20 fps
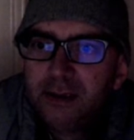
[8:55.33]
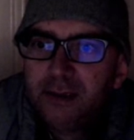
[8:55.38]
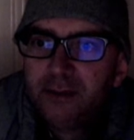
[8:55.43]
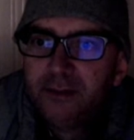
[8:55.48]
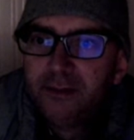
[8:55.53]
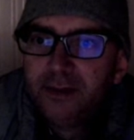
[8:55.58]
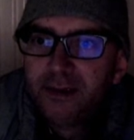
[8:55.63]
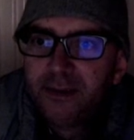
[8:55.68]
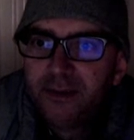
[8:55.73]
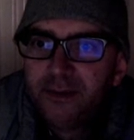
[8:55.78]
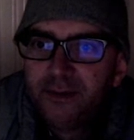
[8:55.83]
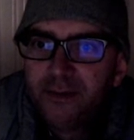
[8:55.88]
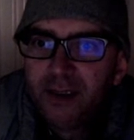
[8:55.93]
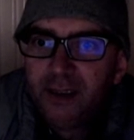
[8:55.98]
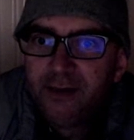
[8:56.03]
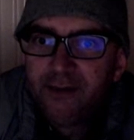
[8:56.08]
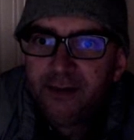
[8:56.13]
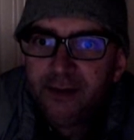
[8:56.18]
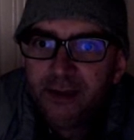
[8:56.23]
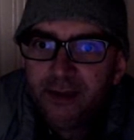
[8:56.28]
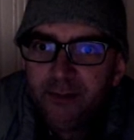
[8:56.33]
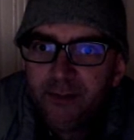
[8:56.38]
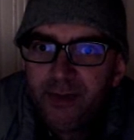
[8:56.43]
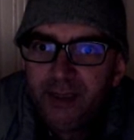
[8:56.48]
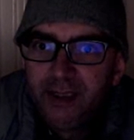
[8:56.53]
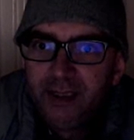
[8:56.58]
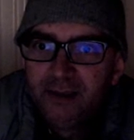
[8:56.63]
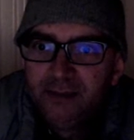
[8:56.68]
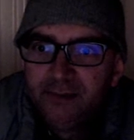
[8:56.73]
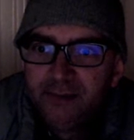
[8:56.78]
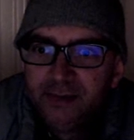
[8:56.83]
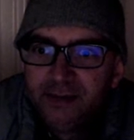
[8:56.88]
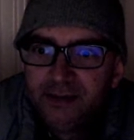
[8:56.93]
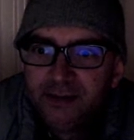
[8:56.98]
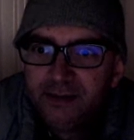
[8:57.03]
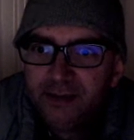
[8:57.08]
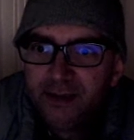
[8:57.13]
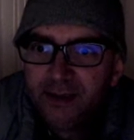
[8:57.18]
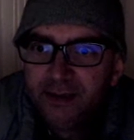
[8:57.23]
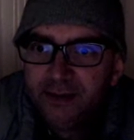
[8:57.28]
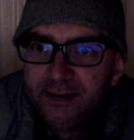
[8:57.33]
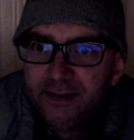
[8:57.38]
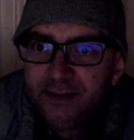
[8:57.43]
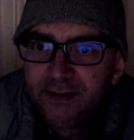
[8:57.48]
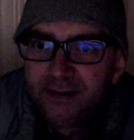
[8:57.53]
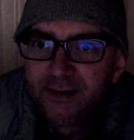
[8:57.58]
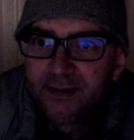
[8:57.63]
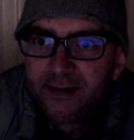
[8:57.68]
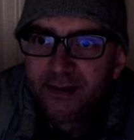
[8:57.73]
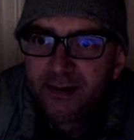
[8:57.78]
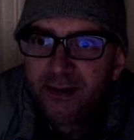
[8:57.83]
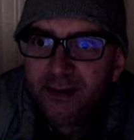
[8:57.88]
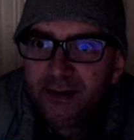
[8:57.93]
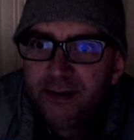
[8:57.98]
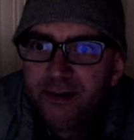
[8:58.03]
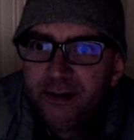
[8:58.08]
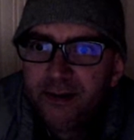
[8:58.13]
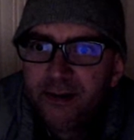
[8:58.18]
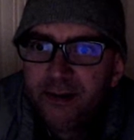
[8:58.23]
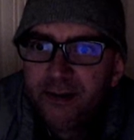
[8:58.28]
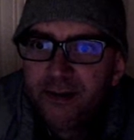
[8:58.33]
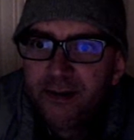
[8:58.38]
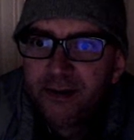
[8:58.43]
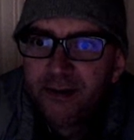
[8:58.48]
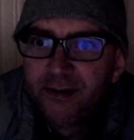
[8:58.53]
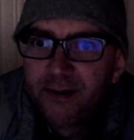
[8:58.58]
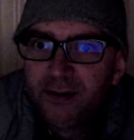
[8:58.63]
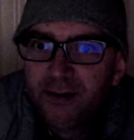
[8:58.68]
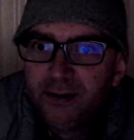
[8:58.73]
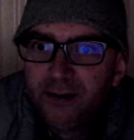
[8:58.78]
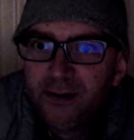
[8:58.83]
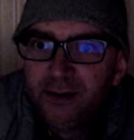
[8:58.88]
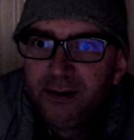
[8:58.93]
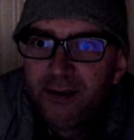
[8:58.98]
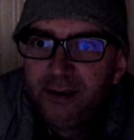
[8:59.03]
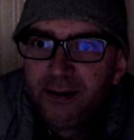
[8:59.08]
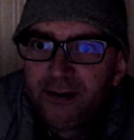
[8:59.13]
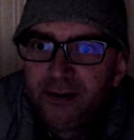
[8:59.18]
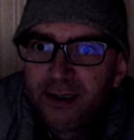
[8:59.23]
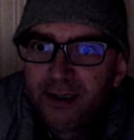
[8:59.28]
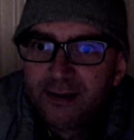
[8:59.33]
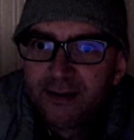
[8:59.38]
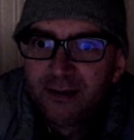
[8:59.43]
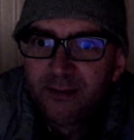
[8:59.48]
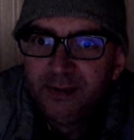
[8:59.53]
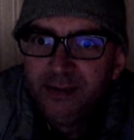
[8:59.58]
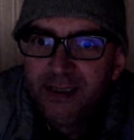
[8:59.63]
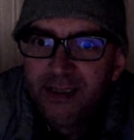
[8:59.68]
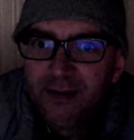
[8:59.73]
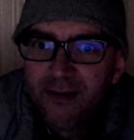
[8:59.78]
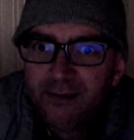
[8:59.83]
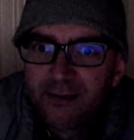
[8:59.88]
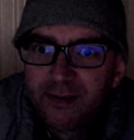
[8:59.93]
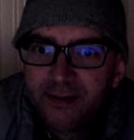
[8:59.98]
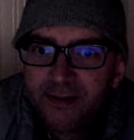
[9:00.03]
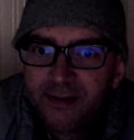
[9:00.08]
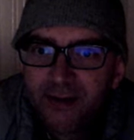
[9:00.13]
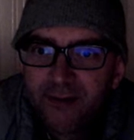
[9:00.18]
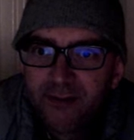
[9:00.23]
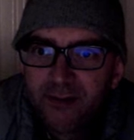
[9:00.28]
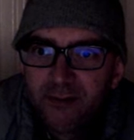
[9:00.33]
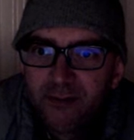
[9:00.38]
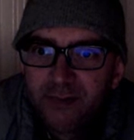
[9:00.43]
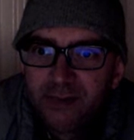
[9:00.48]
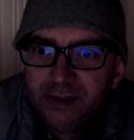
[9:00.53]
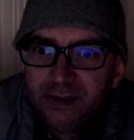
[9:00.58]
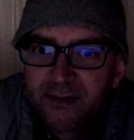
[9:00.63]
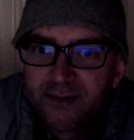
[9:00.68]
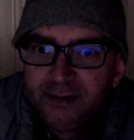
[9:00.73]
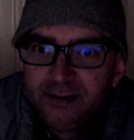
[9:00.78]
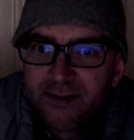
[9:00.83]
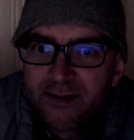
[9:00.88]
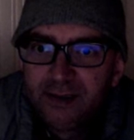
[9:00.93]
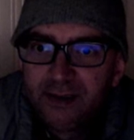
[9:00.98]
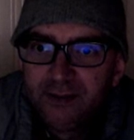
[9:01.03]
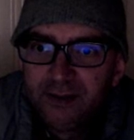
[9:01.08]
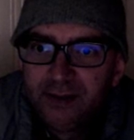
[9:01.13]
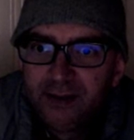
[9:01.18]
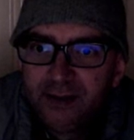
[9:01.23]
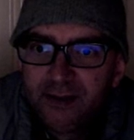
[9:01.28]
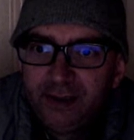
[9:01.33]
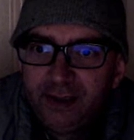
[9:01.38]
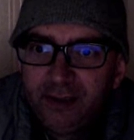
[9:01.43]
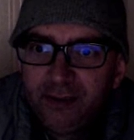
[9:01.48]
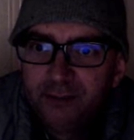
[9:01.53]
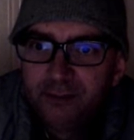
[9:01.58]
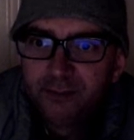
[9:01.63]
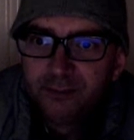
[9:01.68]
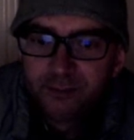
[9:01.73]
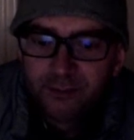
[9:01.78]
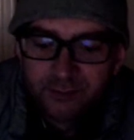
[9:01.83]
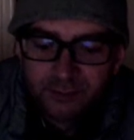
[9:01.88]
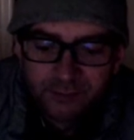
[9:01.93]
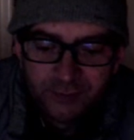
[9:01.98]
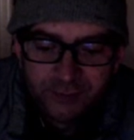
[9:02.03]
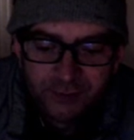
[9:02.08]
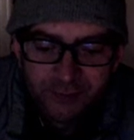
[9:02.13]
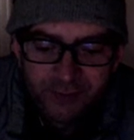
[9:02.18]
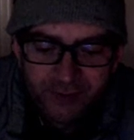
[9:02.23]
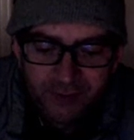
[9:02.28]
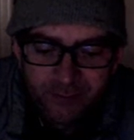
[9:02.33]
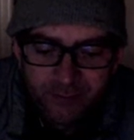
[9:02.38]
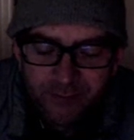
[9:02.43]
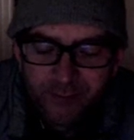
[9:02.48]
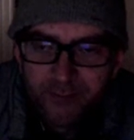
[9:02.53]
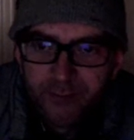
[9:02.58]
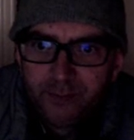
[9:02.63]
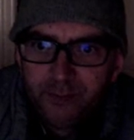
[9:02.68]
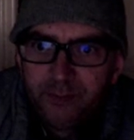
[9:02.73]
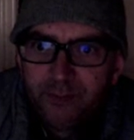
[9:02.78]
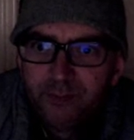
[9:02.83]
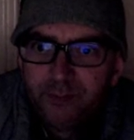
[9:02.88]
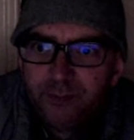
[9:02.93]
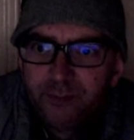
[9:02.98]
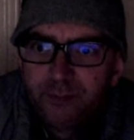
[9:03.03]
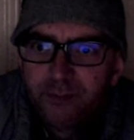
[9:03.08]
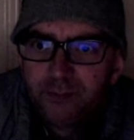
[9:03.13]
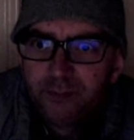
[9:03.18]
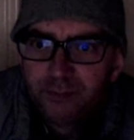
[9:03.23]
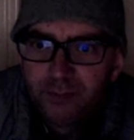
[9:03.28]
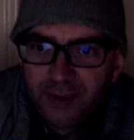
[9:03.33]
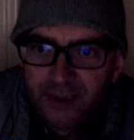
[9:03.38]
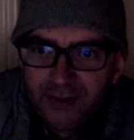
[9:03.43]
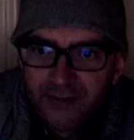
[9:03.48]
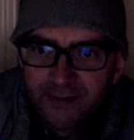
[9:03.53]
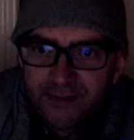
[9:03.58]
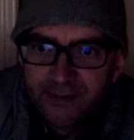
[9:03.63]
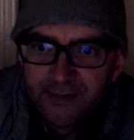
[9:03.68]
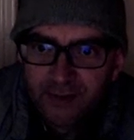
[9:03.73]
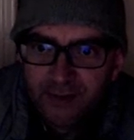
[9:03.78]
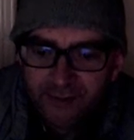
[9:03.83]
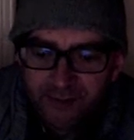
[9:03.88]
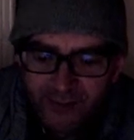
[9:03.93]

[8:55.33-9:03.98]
That's a 5, 9 pair. This 9, this 9. So this has to be now the 7, because this 7 is here. So we can place a 7